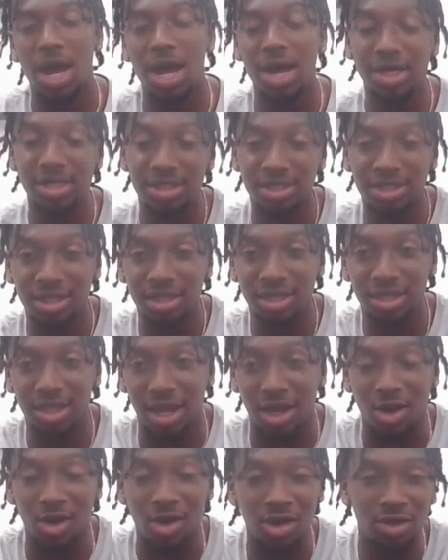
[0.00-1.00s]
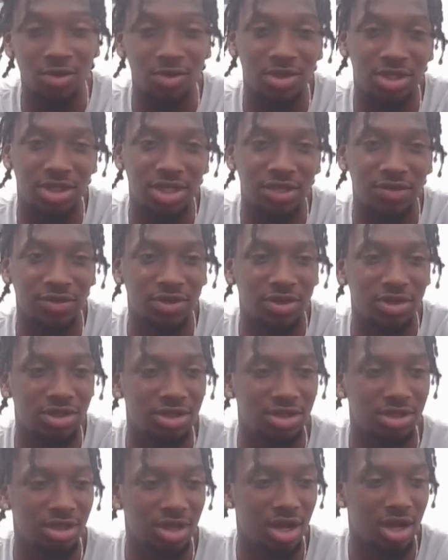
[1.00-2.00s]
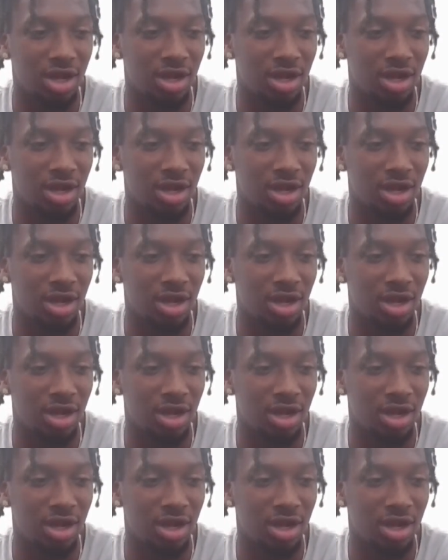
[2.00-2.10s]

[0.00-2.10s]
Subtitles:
Honestly, like all the receivers,